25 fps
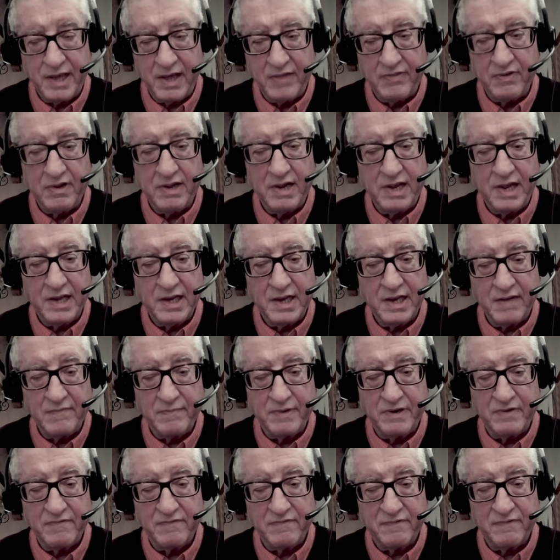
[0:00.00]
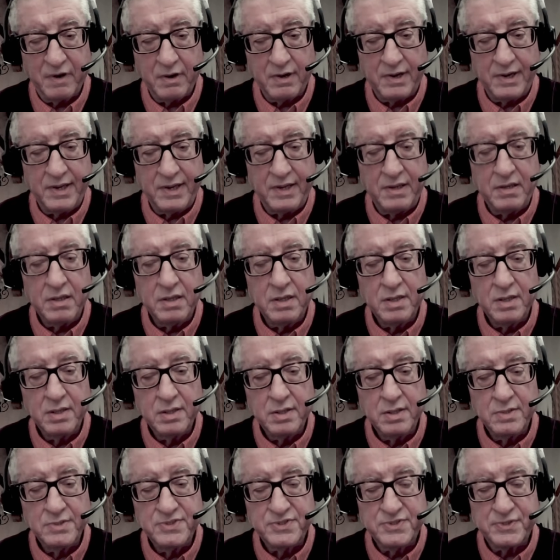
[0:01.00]
other hand, I've been very
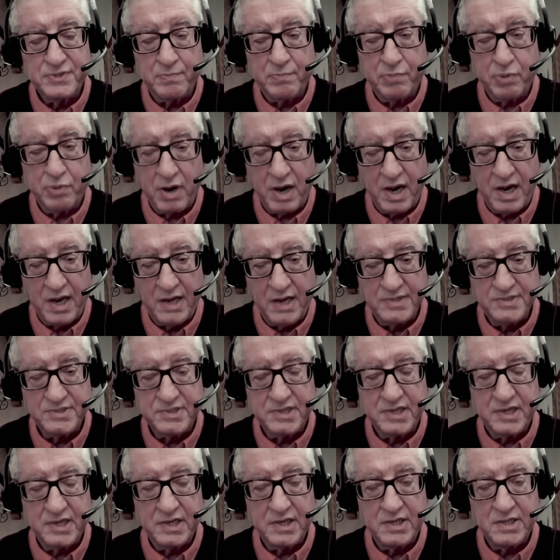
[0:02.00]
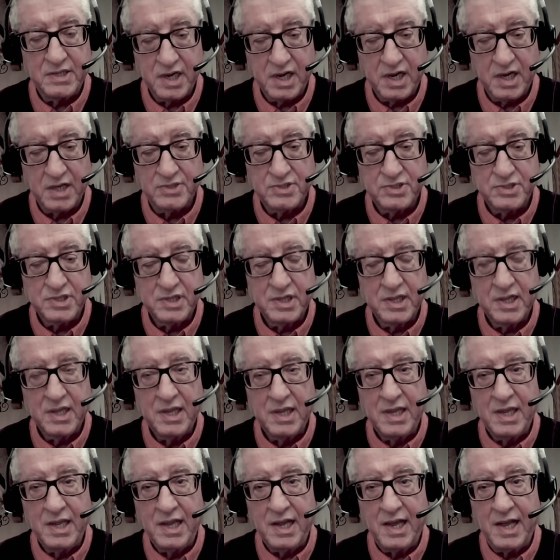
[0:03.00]
surprised and touched
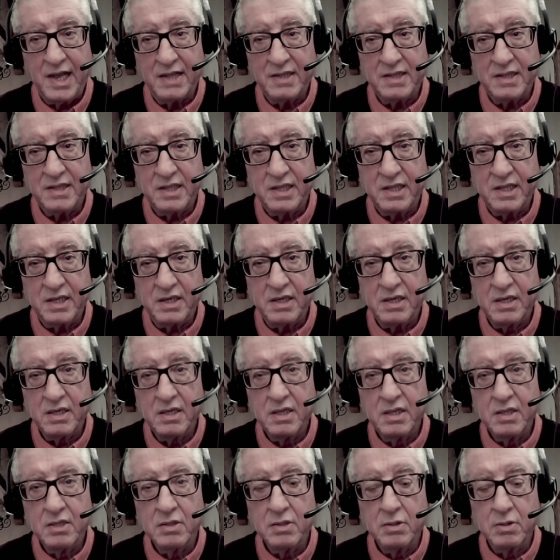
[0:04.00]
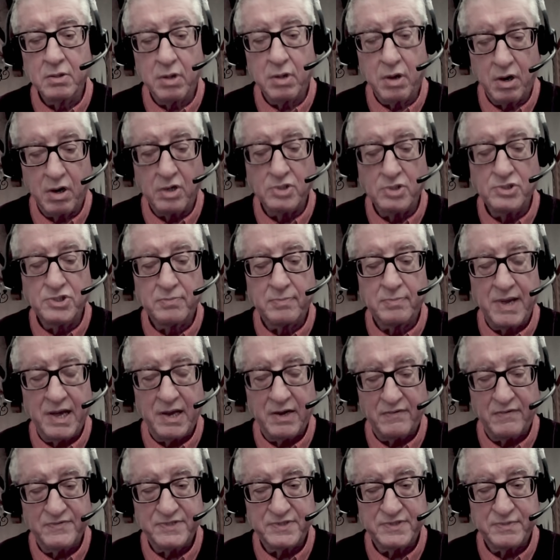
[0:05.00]
at the large
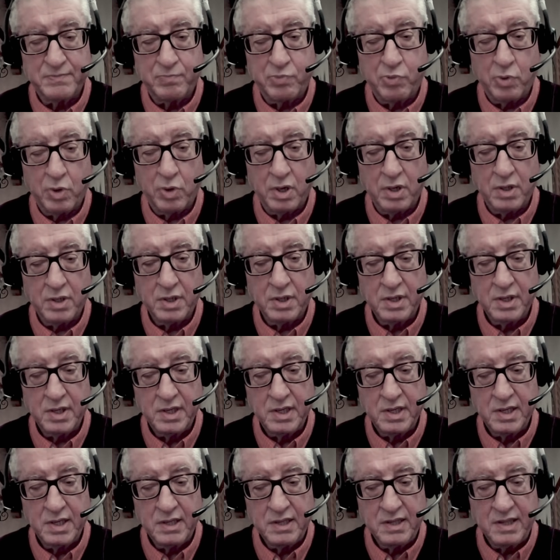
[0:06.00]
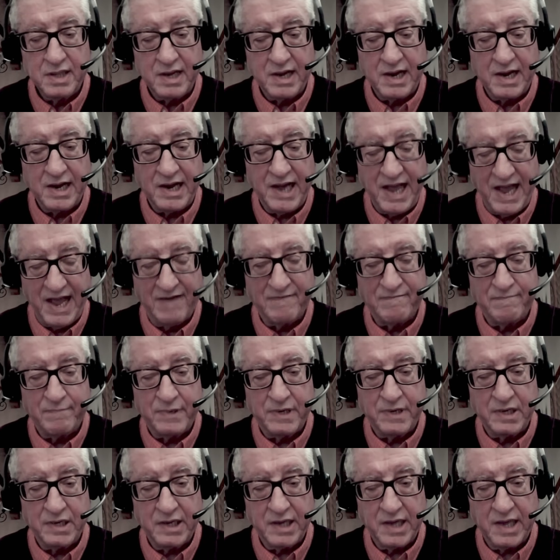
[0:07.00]
amount of support that I have
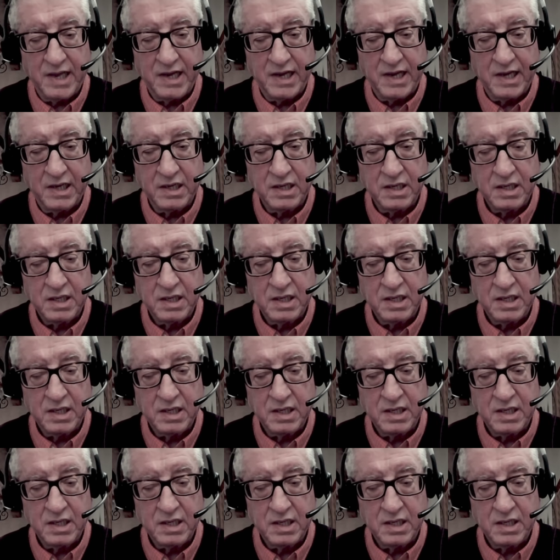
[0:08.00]
been getting,